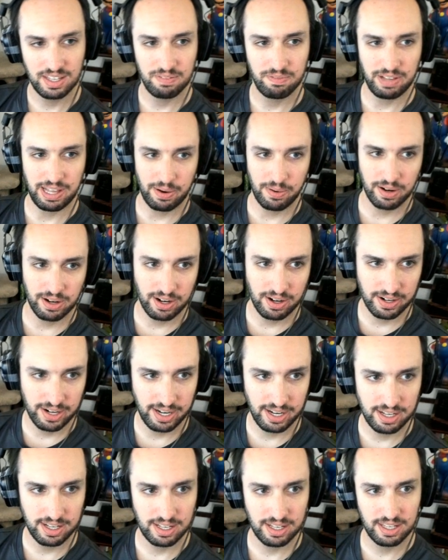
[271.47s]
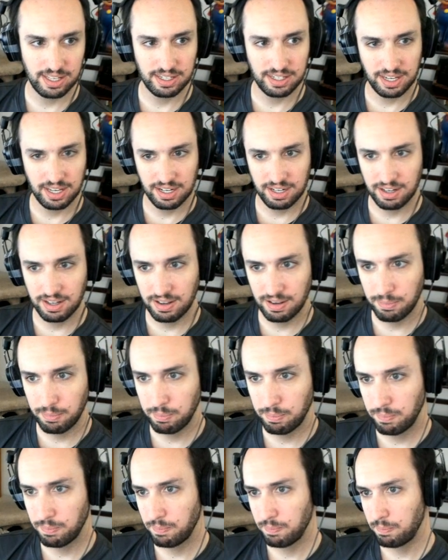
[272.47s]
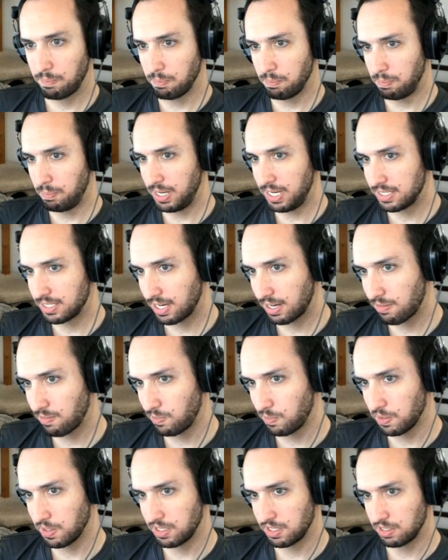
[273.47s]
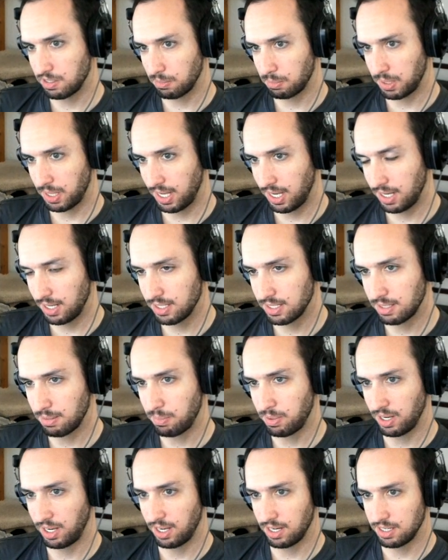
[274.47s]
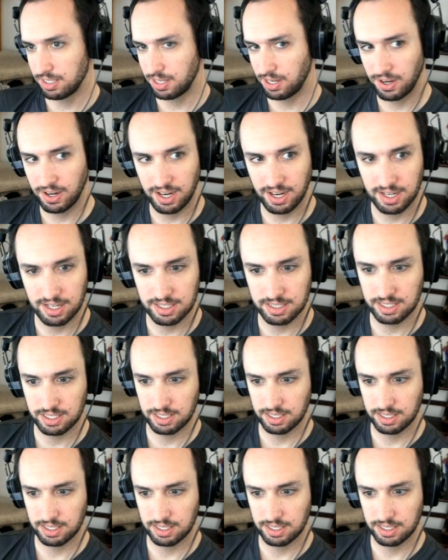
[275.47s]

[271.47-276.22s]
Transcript: Flower, all right. Getting a basic forest or plains and putting it into your hand.